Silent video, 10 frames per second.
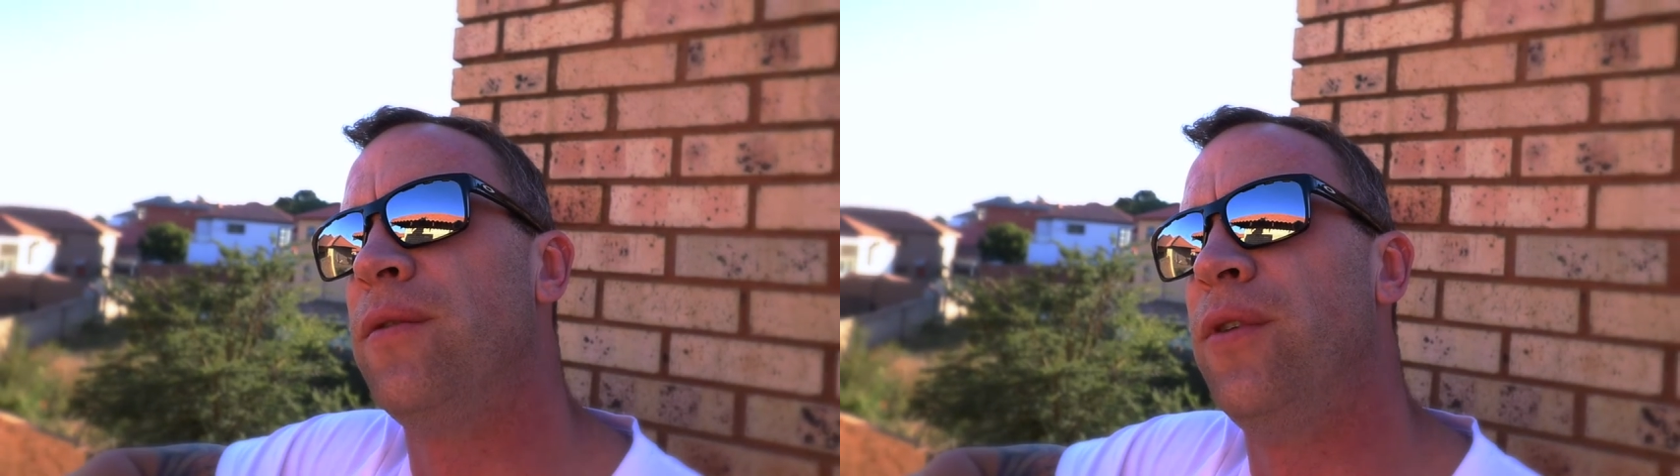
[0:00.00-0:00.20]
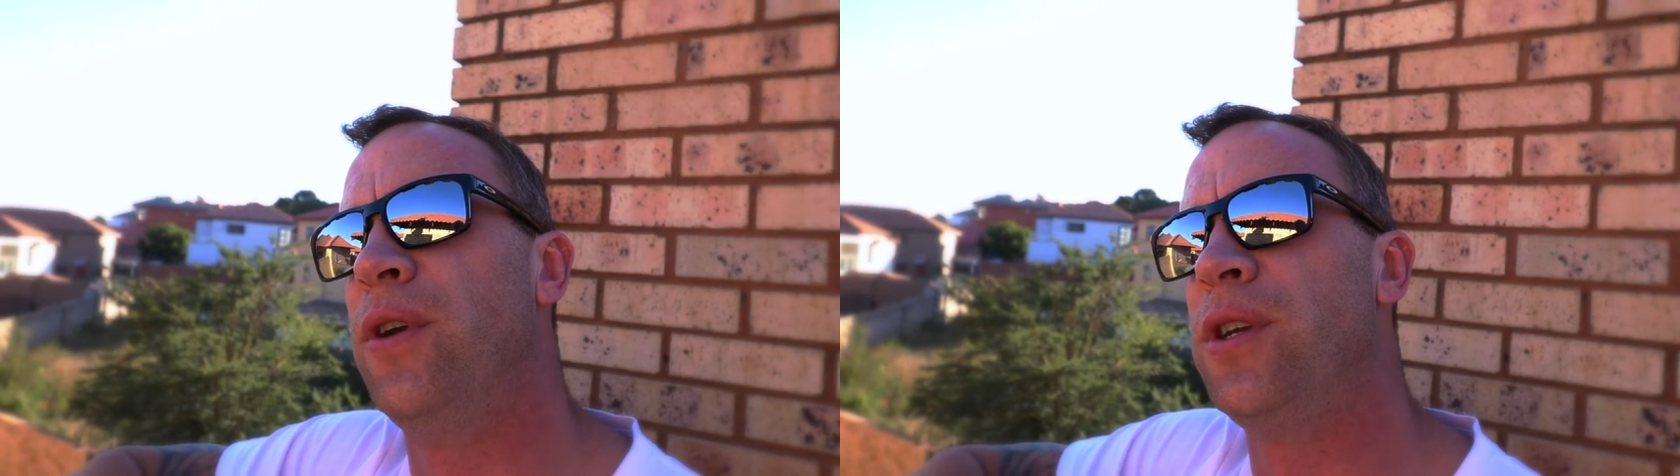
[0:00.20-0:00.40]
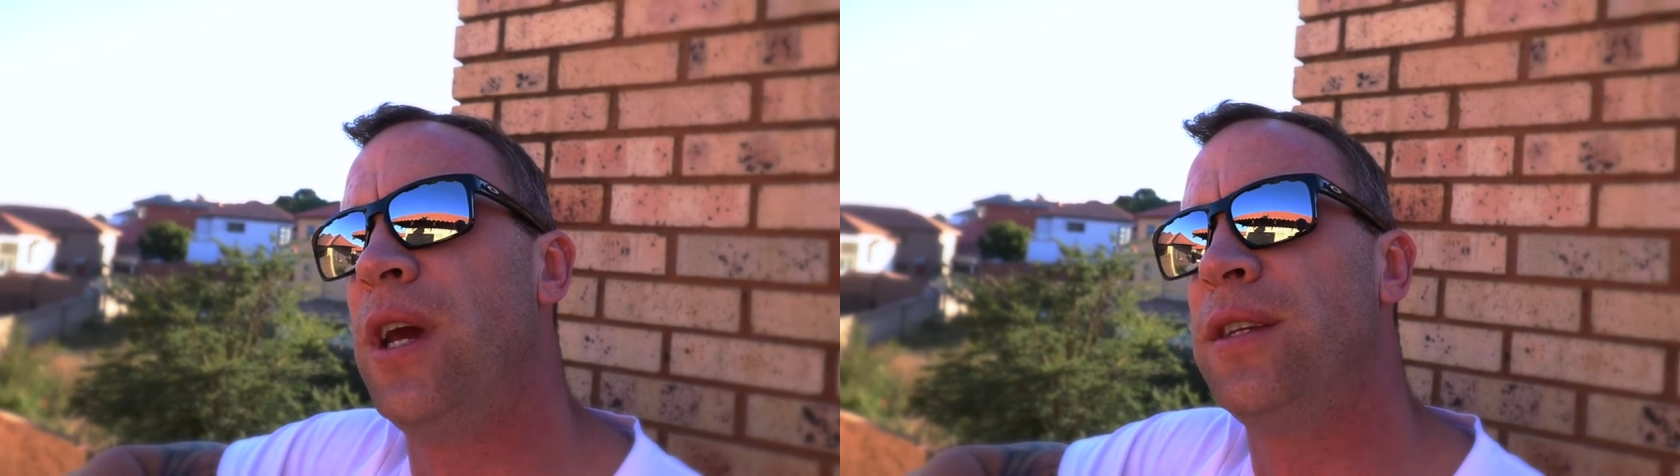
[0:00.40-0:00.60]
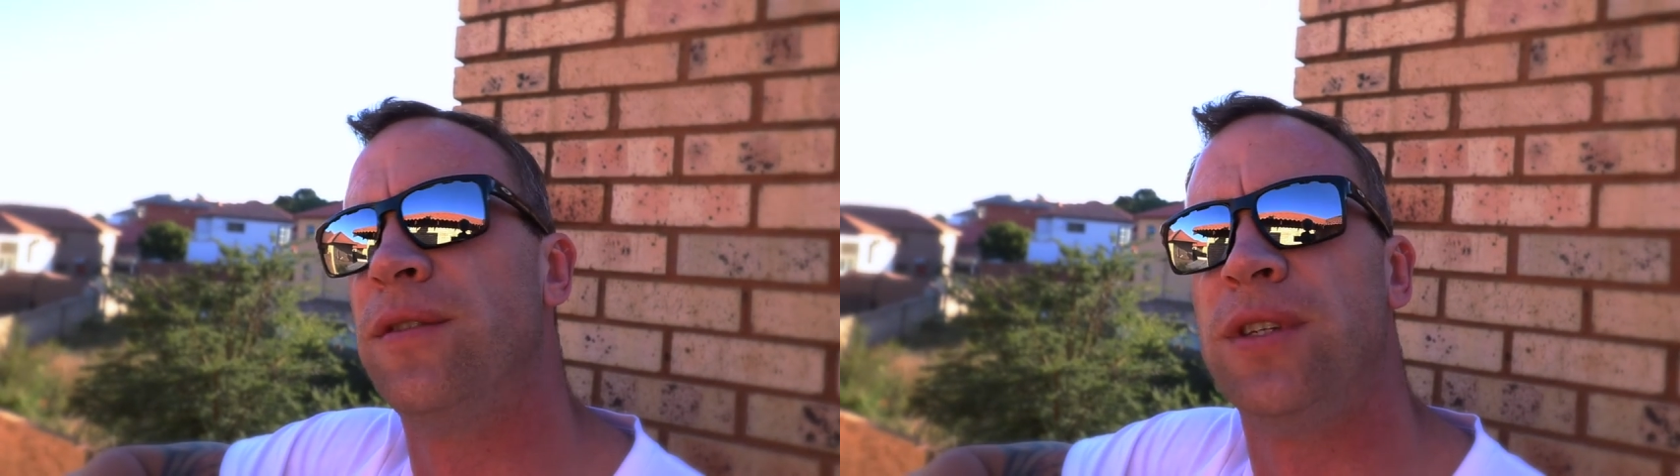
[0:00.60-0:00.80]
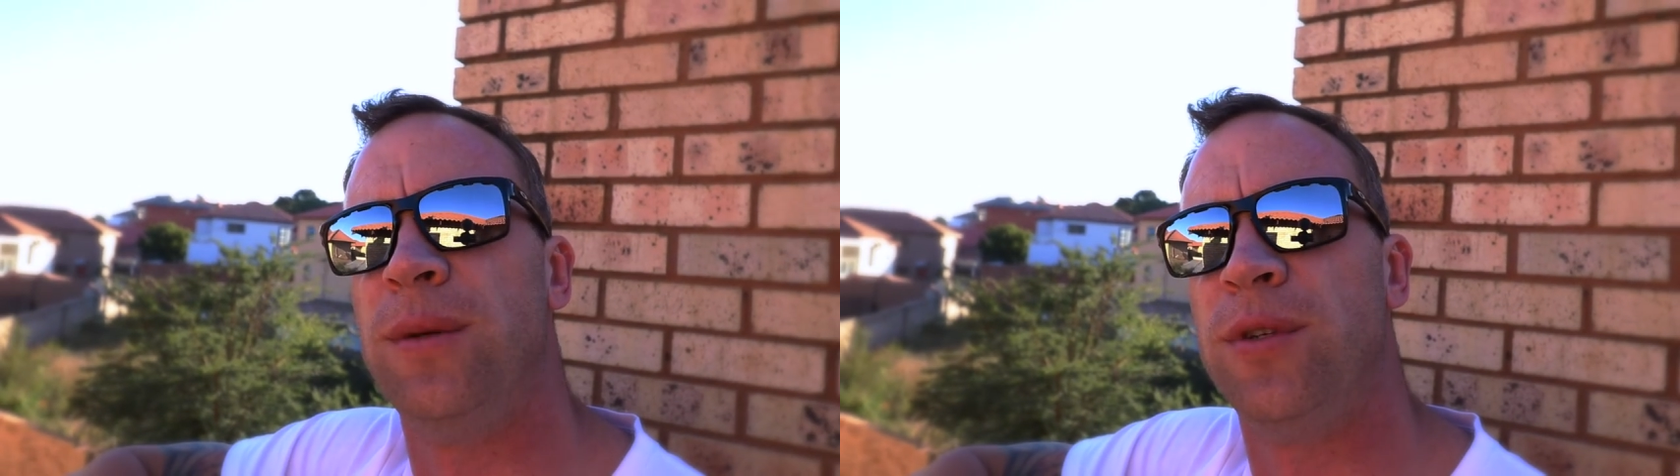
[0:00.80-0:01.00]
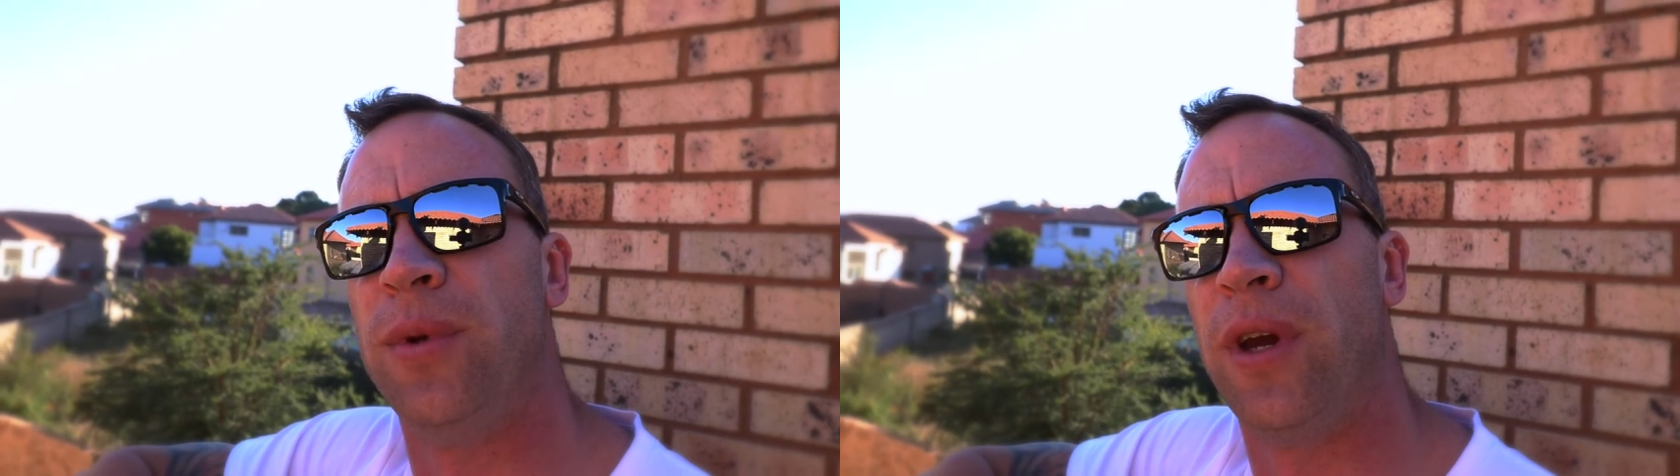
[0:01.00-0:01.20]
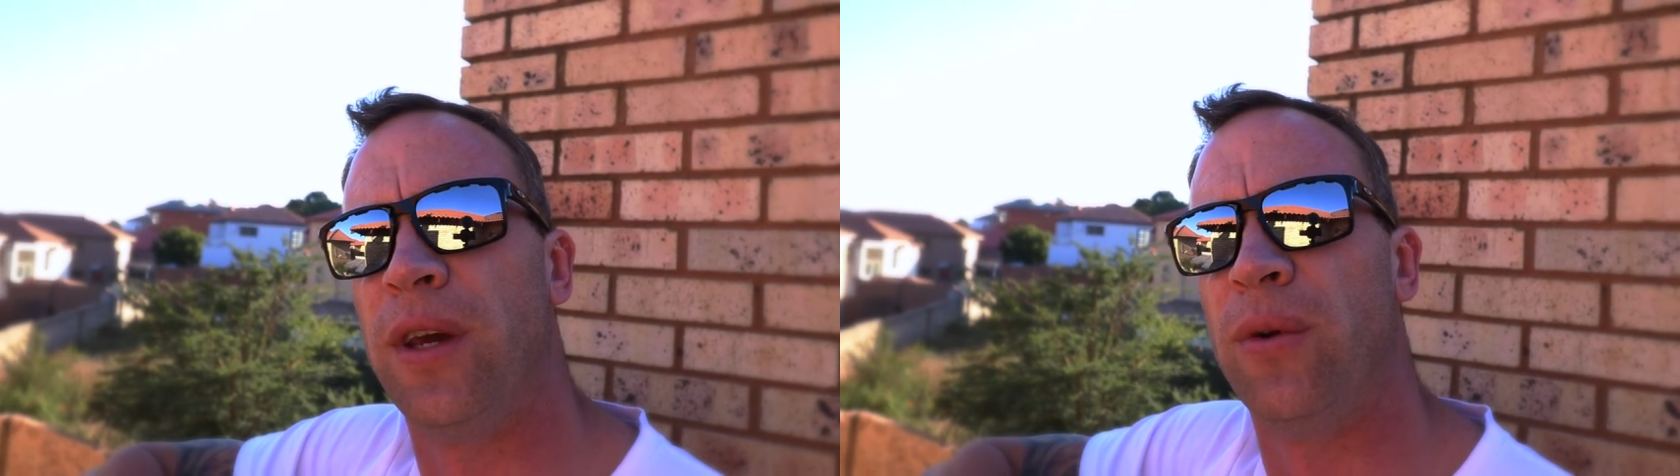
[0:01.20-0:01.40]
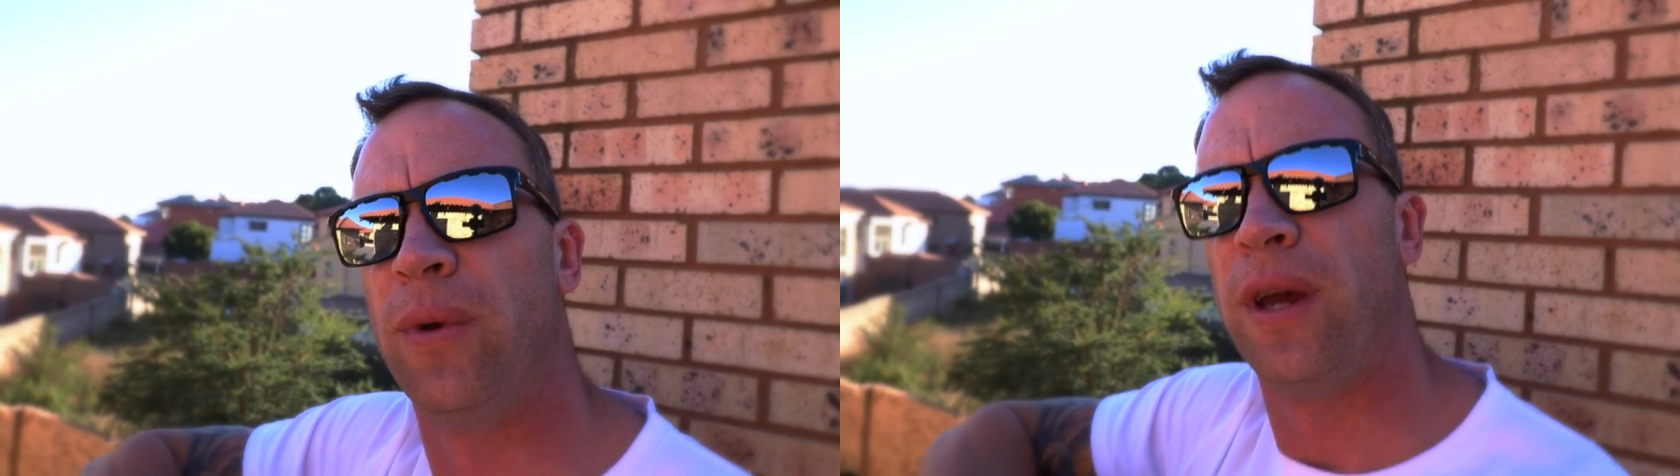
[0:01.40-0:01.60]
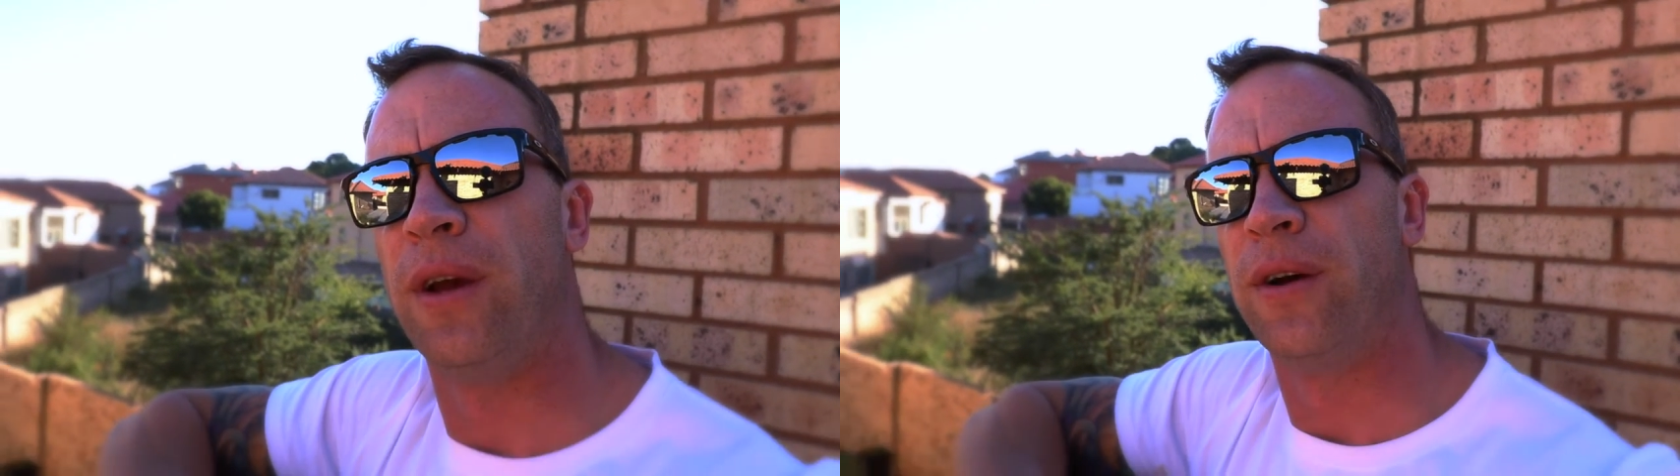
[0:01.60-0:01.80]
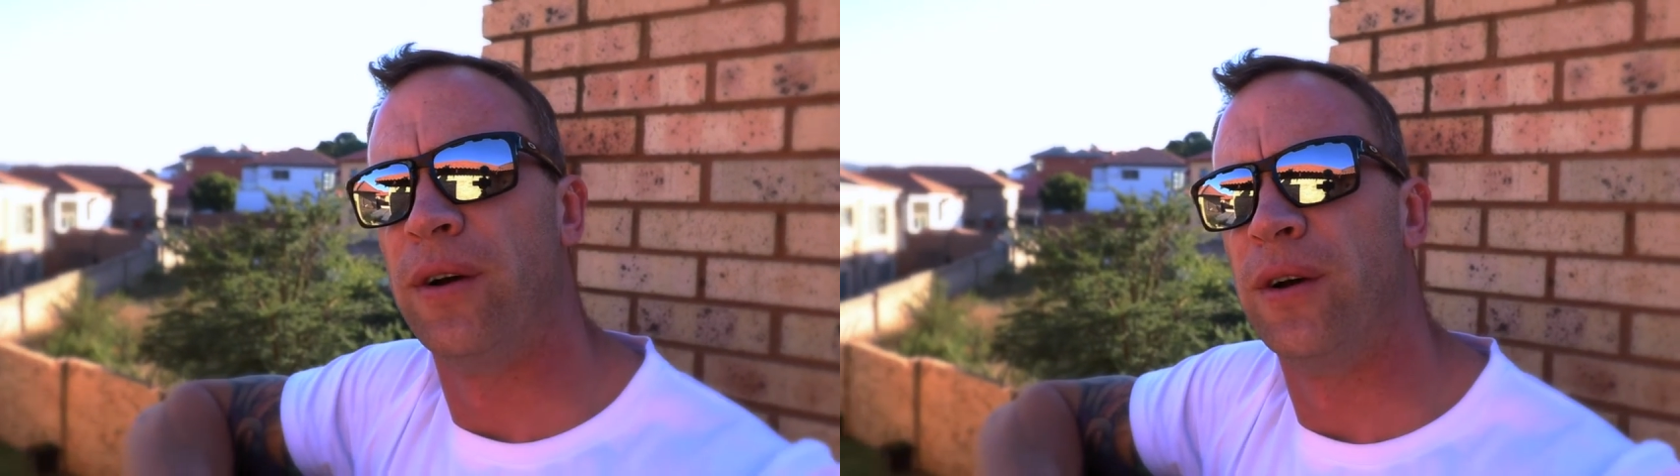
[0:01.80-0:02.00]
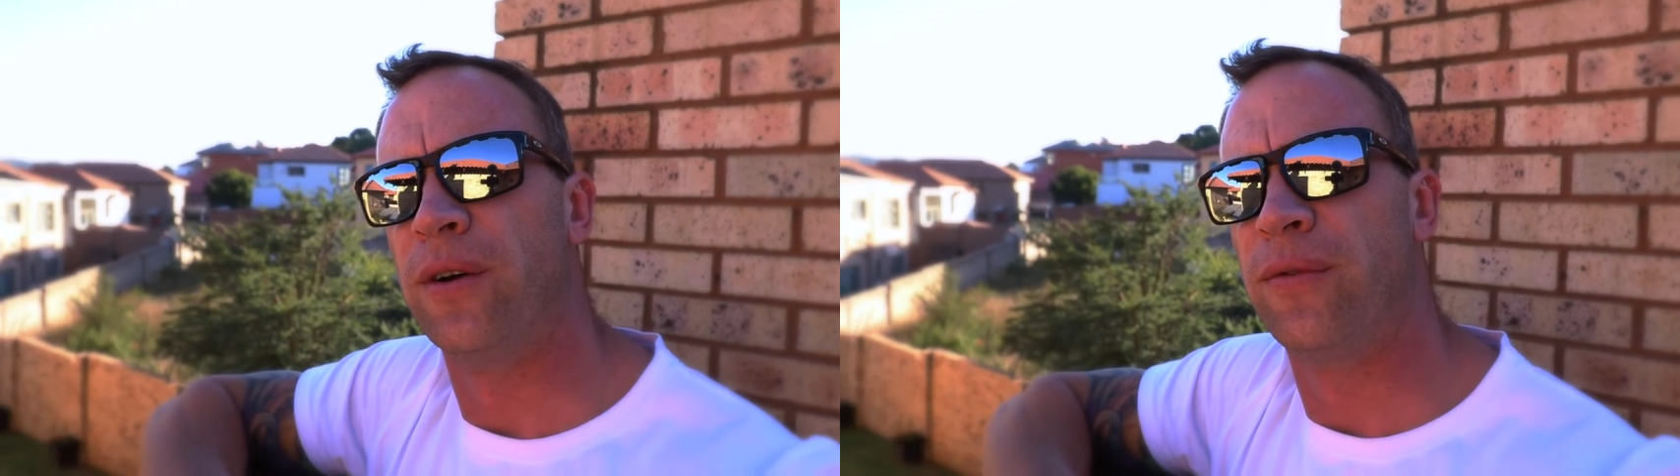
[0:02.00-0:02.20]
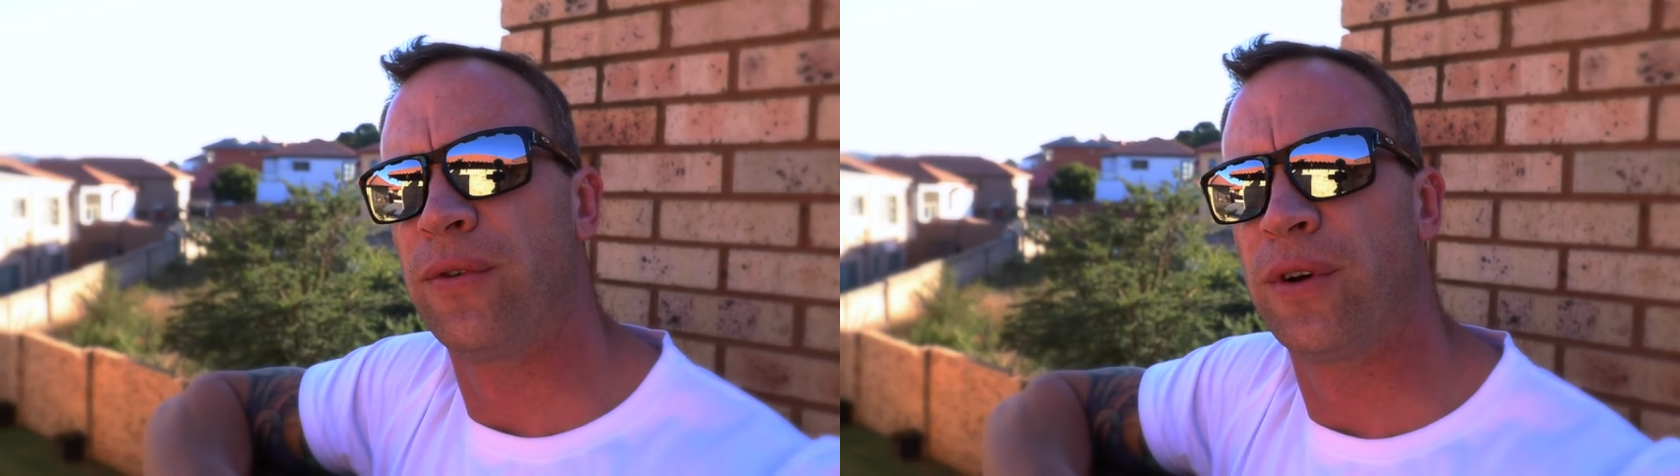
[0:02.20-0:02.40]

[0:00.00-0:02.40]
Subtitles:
Virgin Active seems to be going the way of